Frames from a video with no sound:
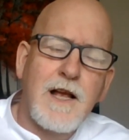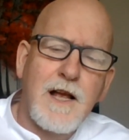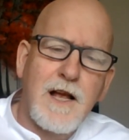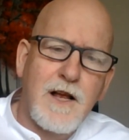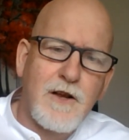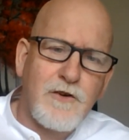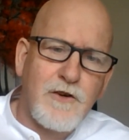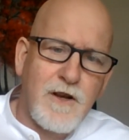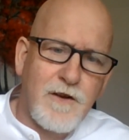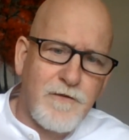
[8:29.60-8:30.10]

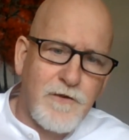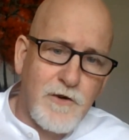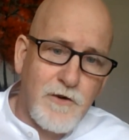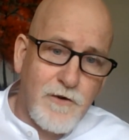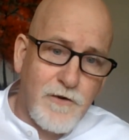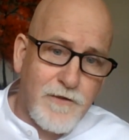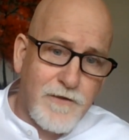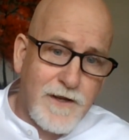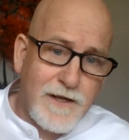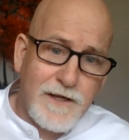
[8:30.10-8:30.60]
If you're
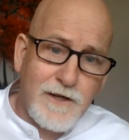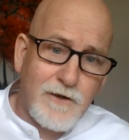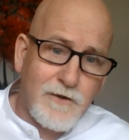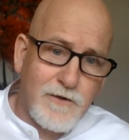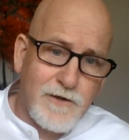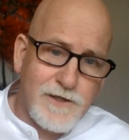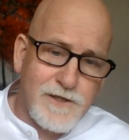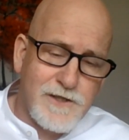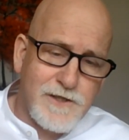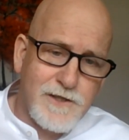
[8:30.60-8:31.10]
thinking
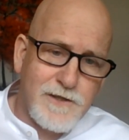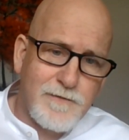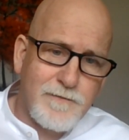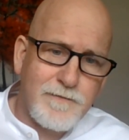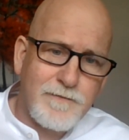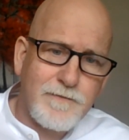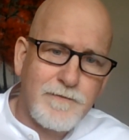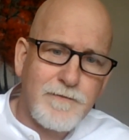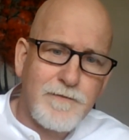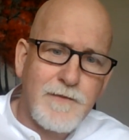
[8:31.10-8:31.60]
Christian,
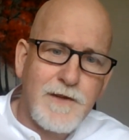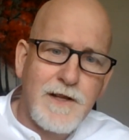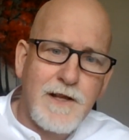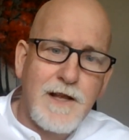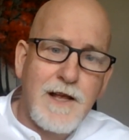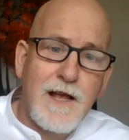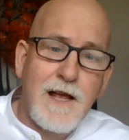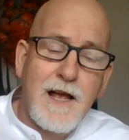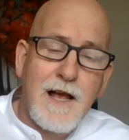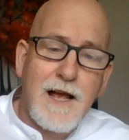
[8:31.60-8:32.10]

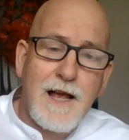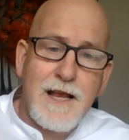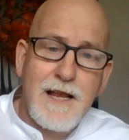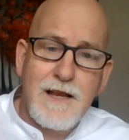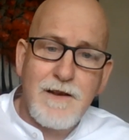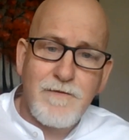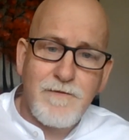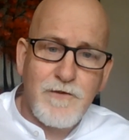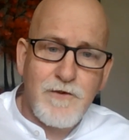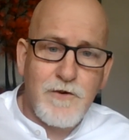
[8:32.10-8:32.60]

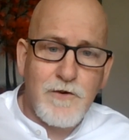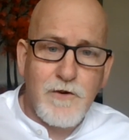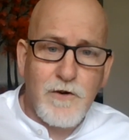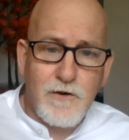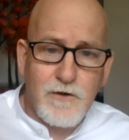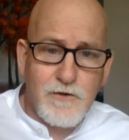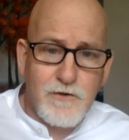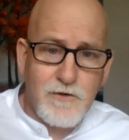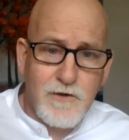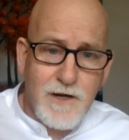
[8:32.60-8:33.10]
if you are
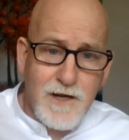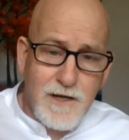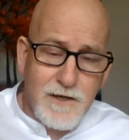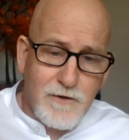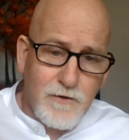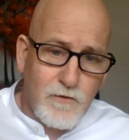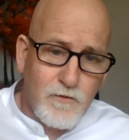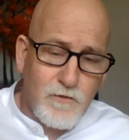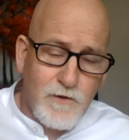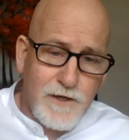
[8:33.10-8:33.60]
trying
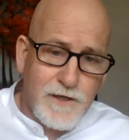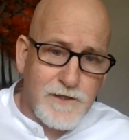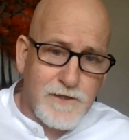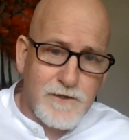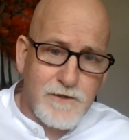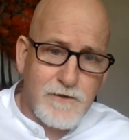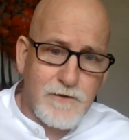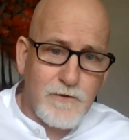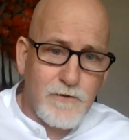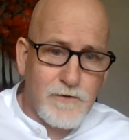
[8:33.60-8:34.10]
to
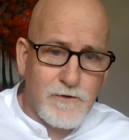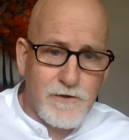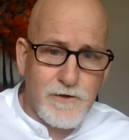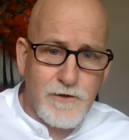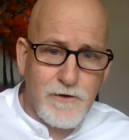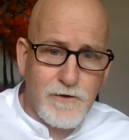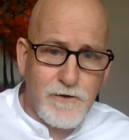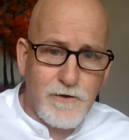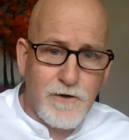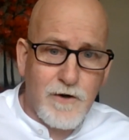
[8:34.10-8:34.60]
reach those
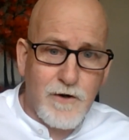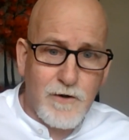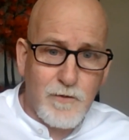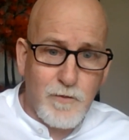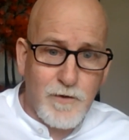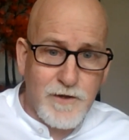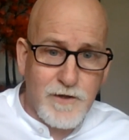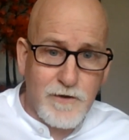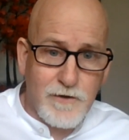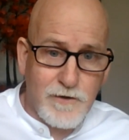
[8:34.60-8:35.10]
who are
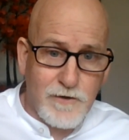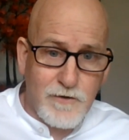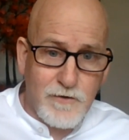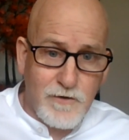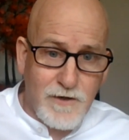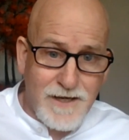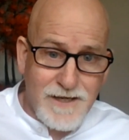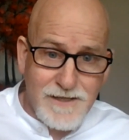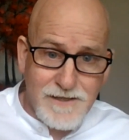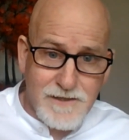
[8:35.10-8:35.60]
without
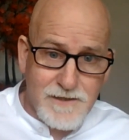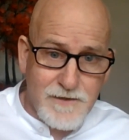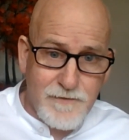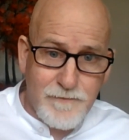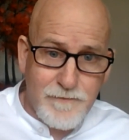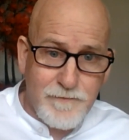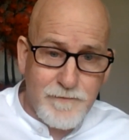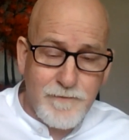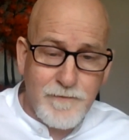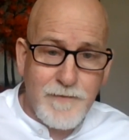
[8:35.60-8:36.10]
Christ,
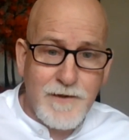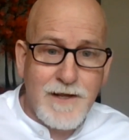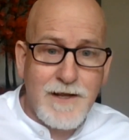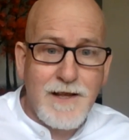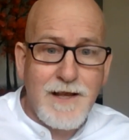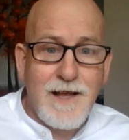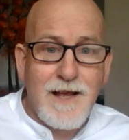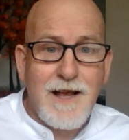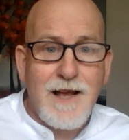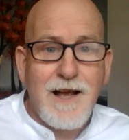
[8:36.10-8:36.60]

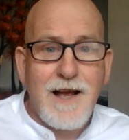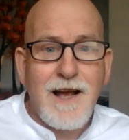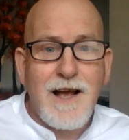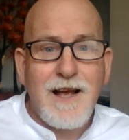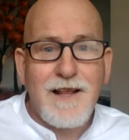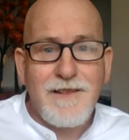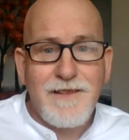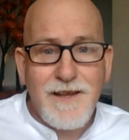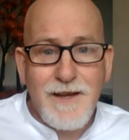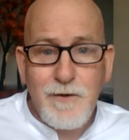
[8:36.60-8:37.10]

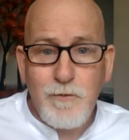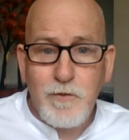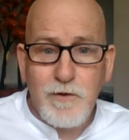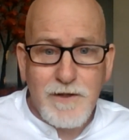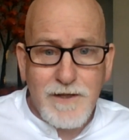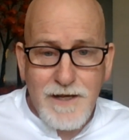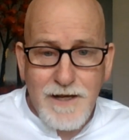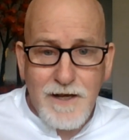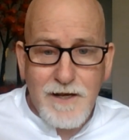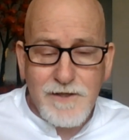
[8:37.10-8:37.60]
they
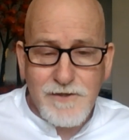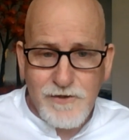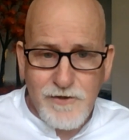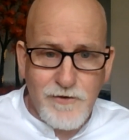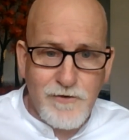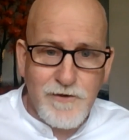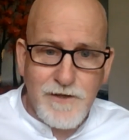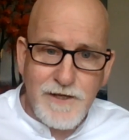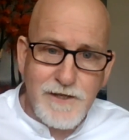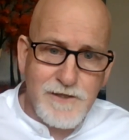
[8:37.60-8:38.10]
will ask
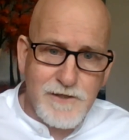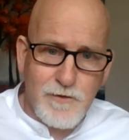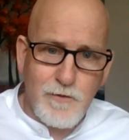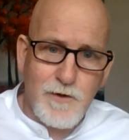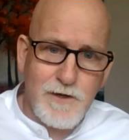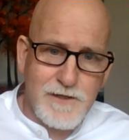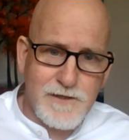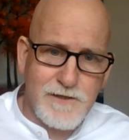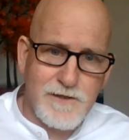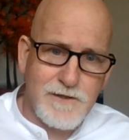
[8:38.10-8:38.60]
you these
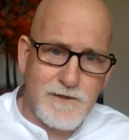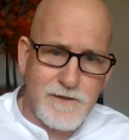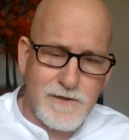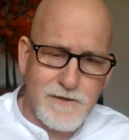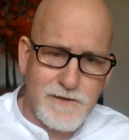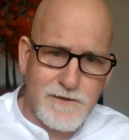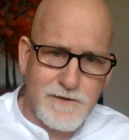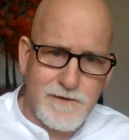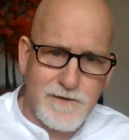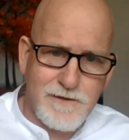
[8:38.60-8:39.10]
questions,